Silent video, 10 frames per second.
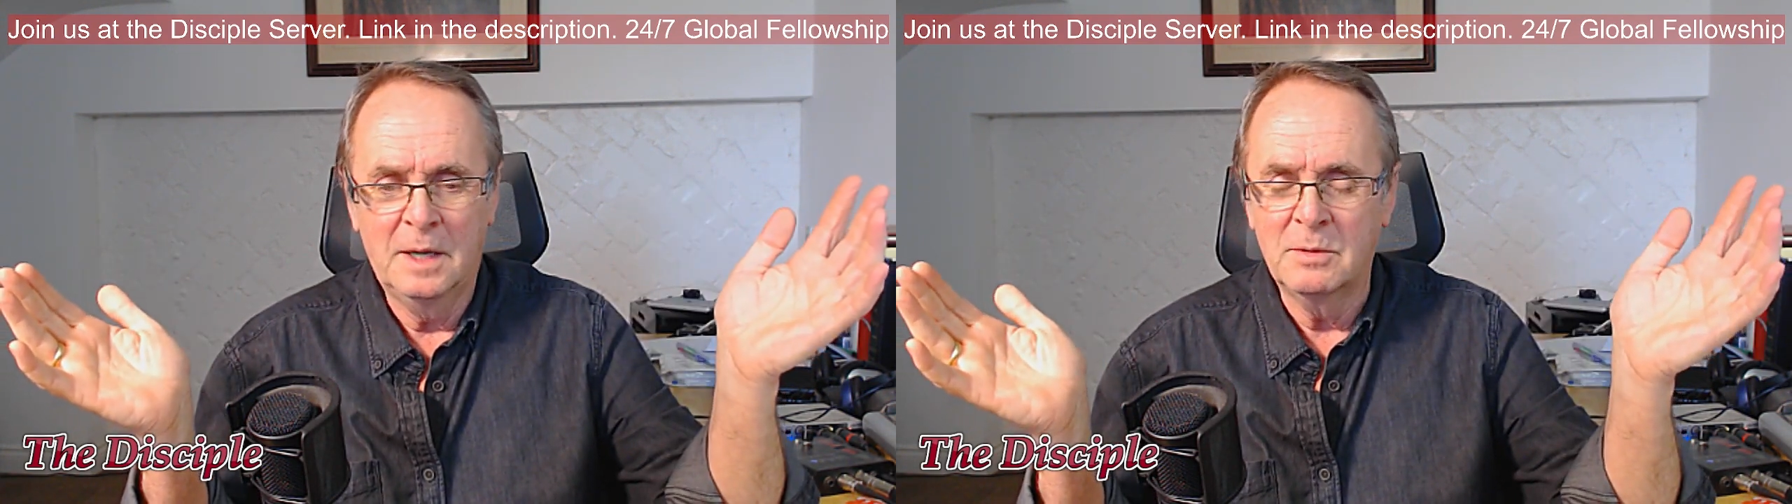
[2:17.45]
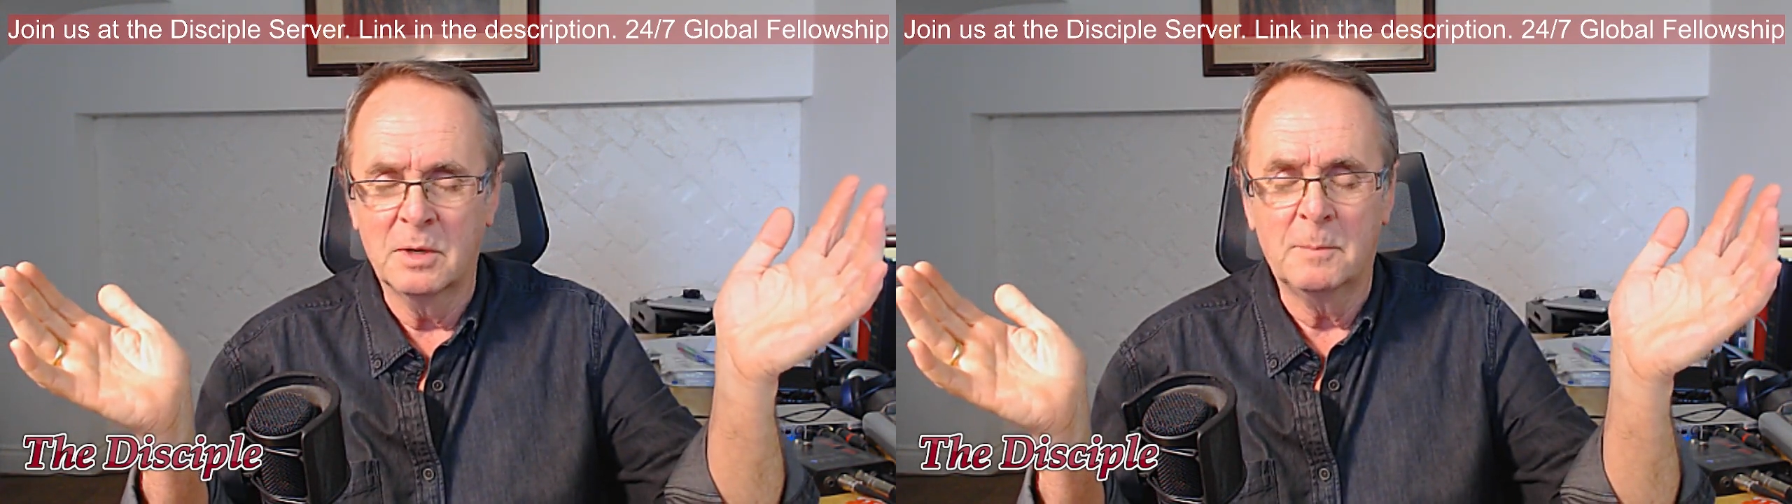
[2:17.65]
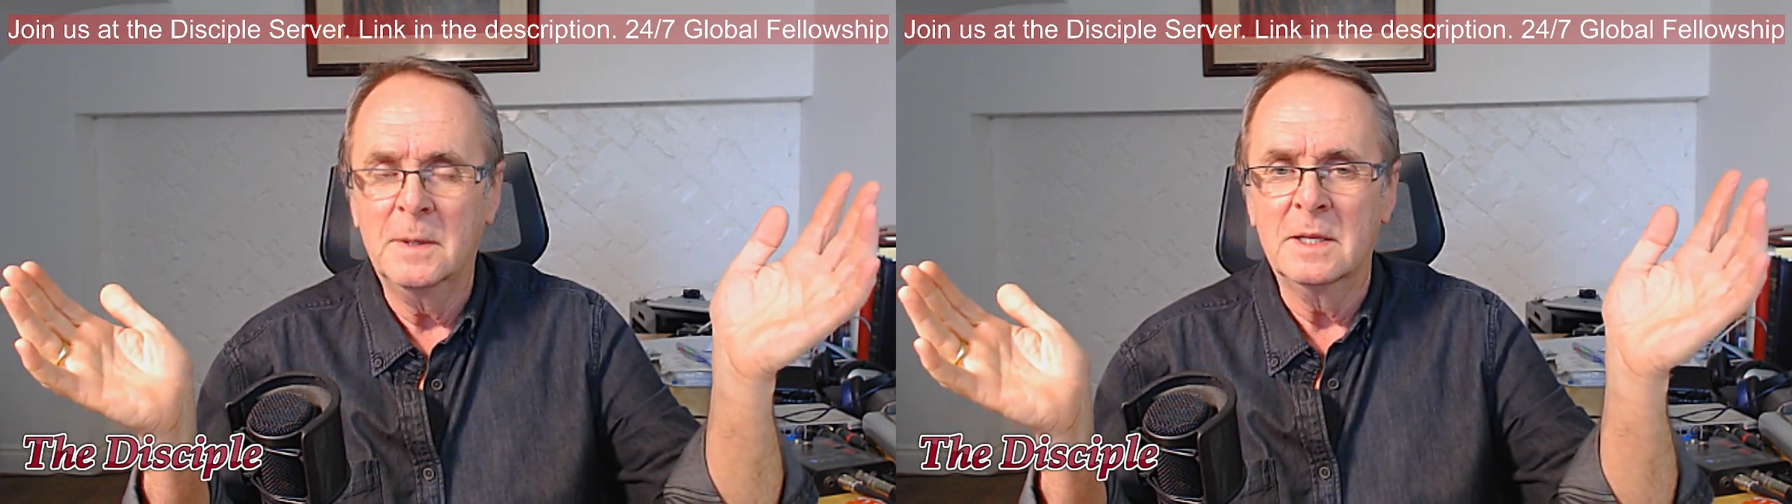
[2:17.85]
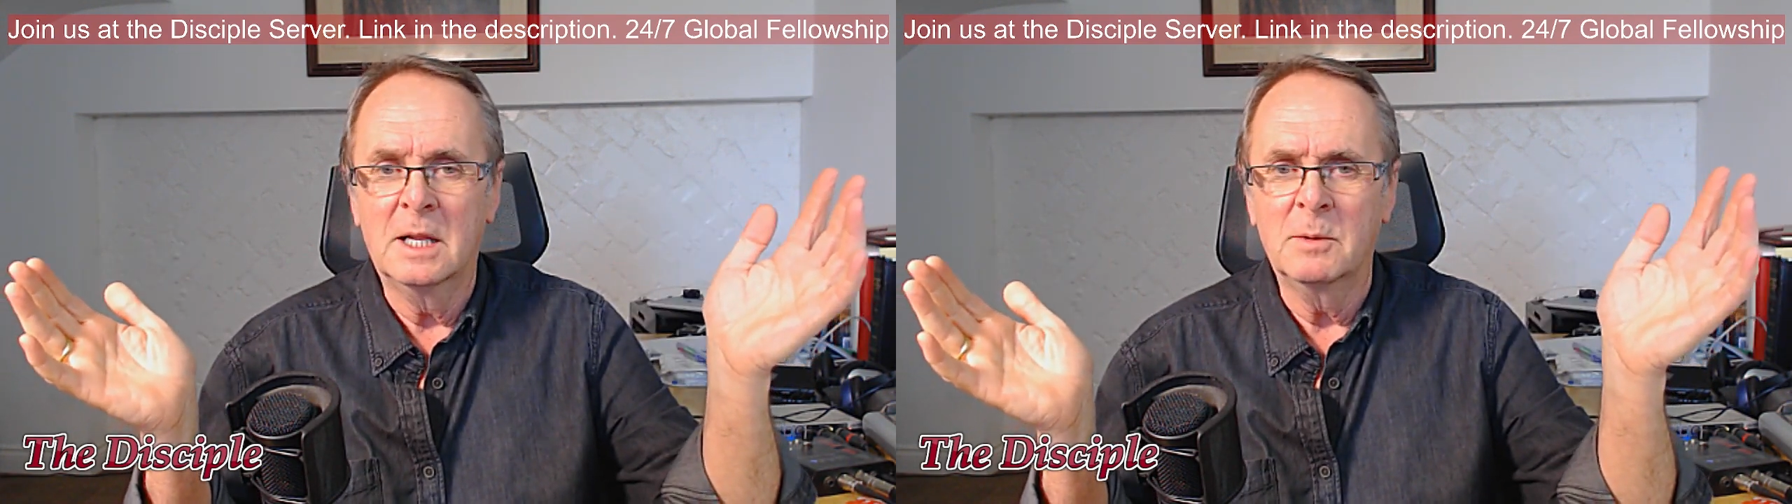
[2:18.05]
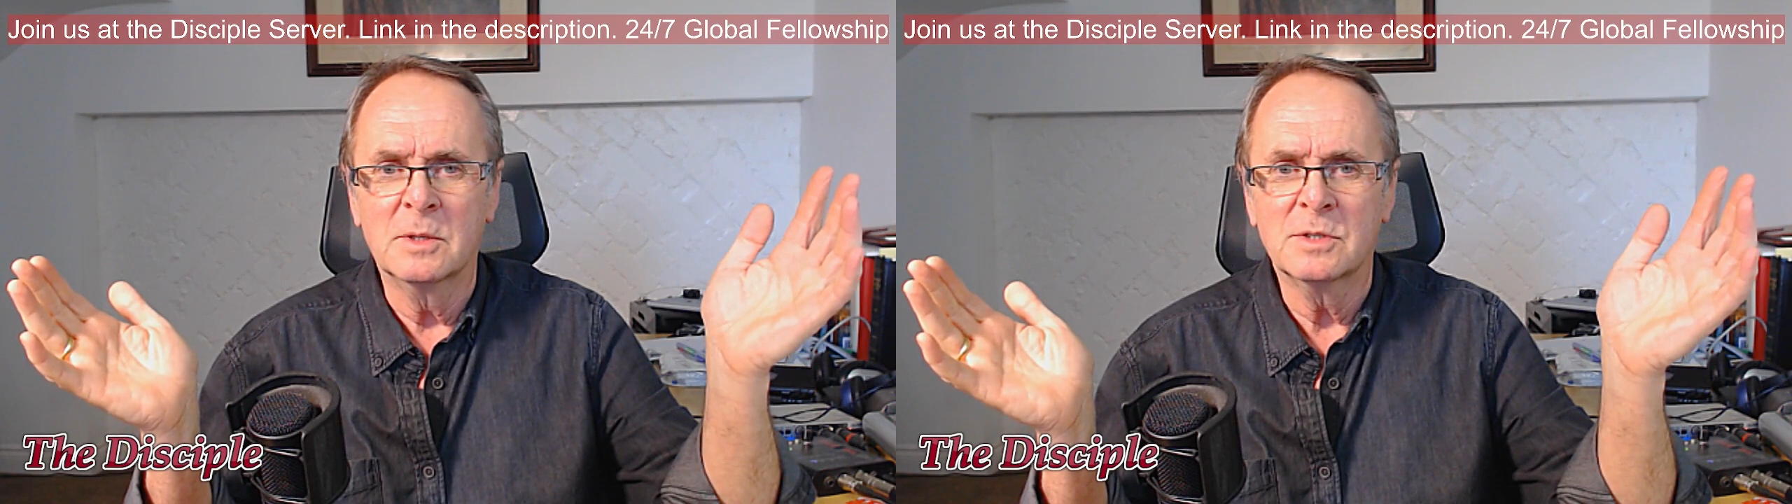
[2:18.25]
I don't want to build
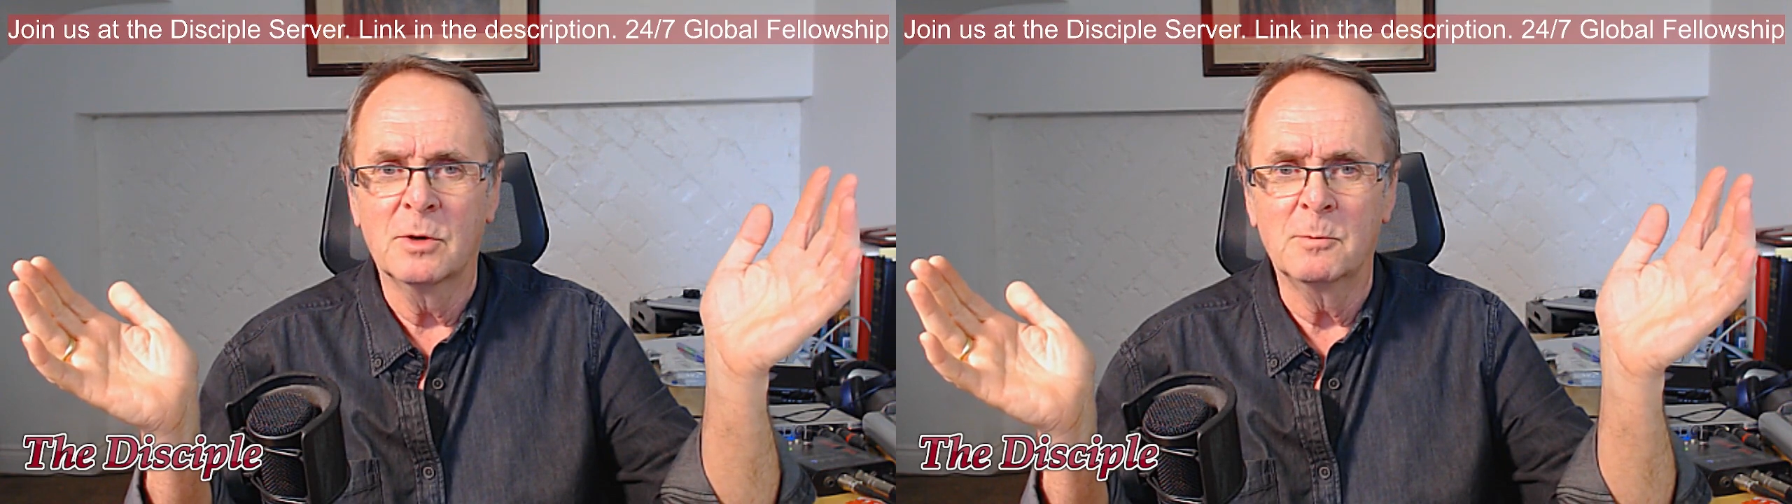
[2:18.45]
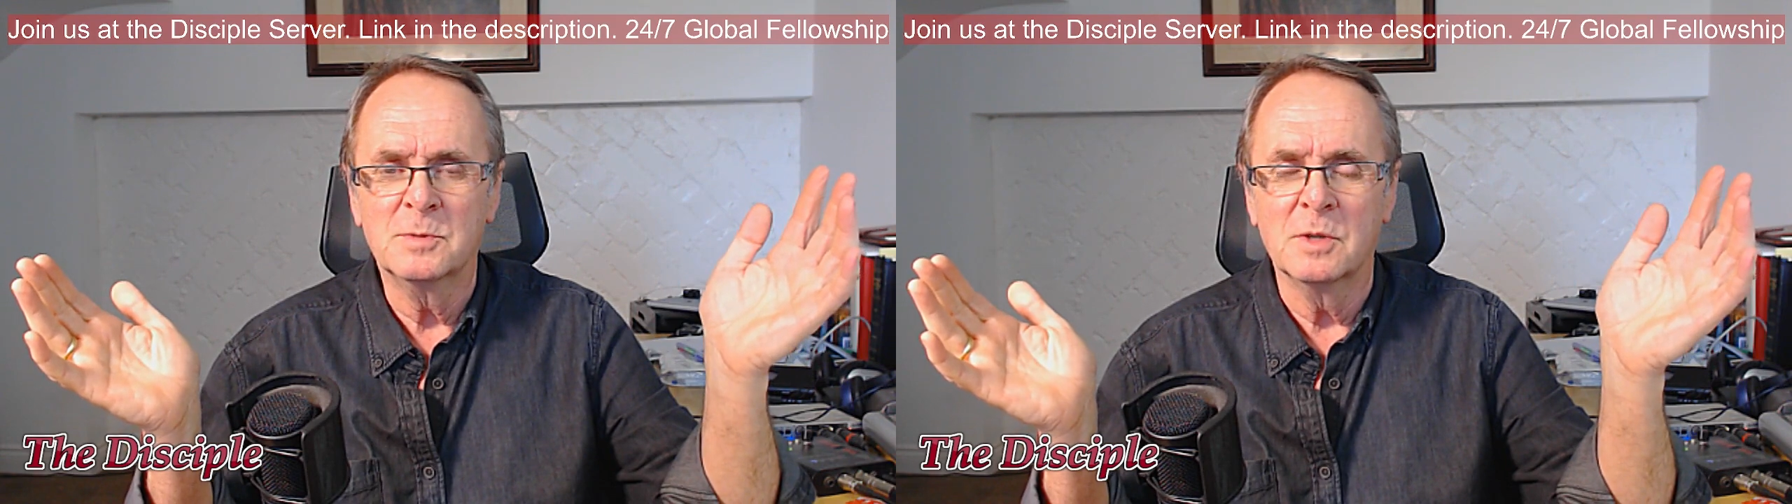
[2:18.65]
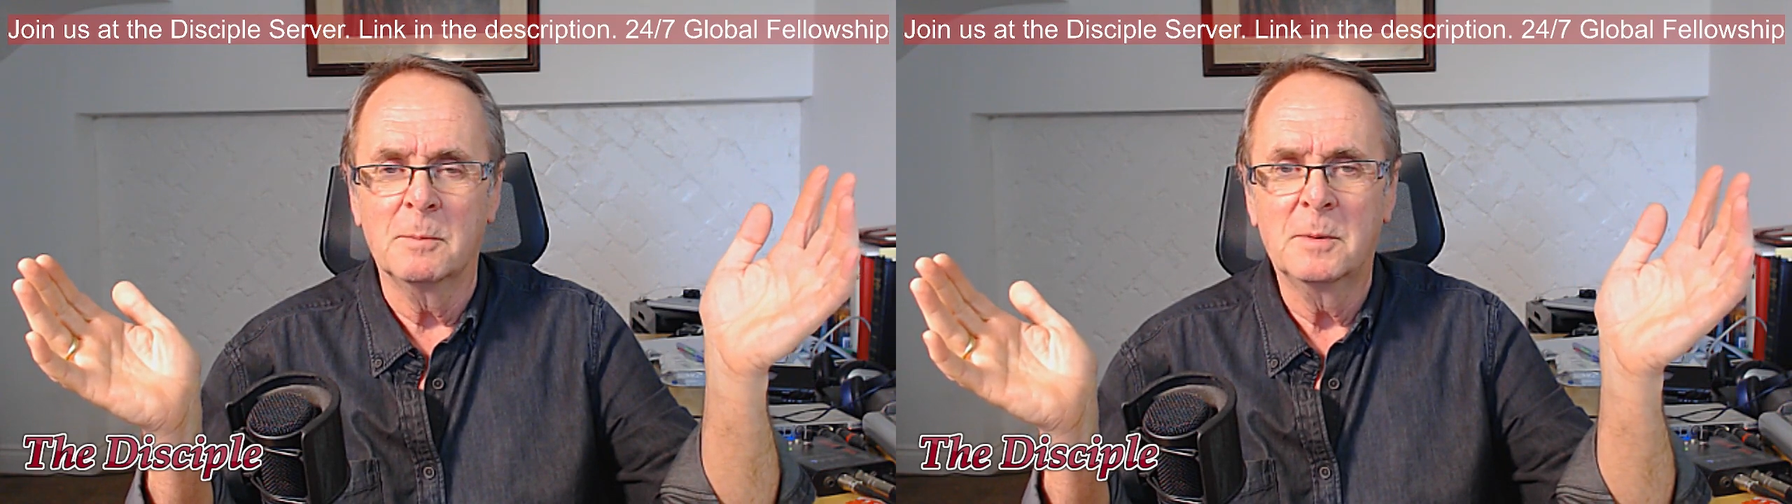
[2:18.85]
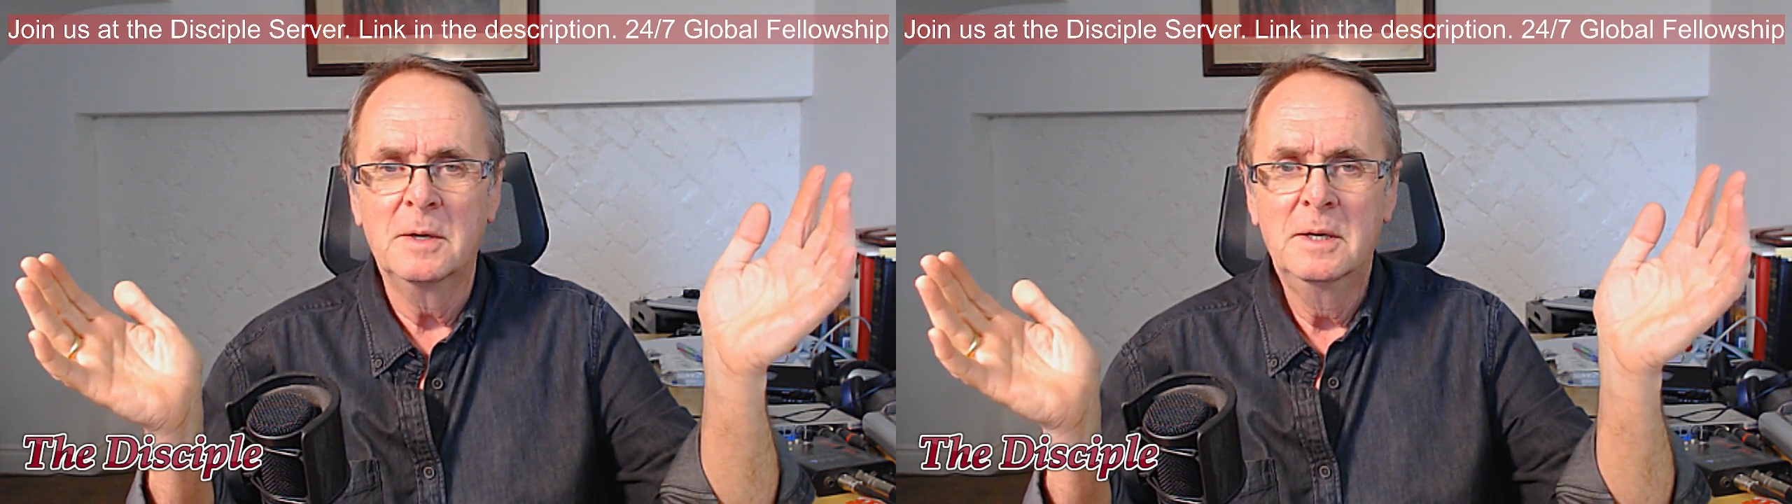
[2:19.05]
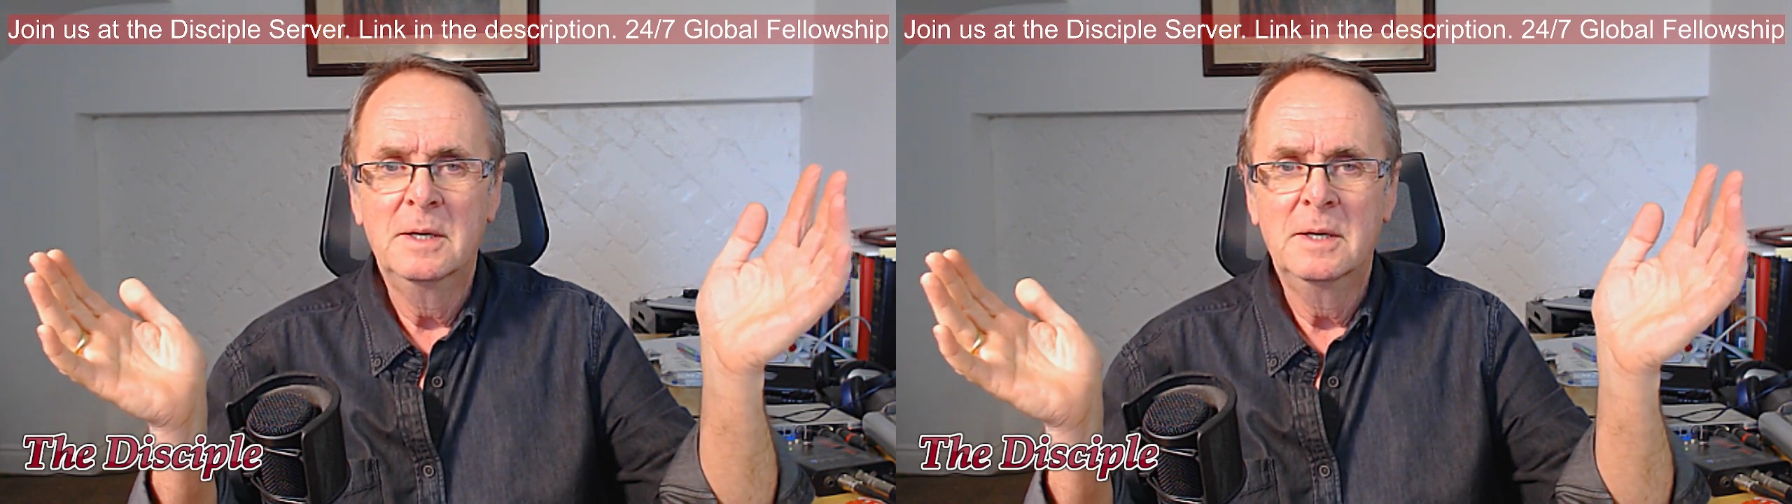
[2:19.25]
anyone's hopes up.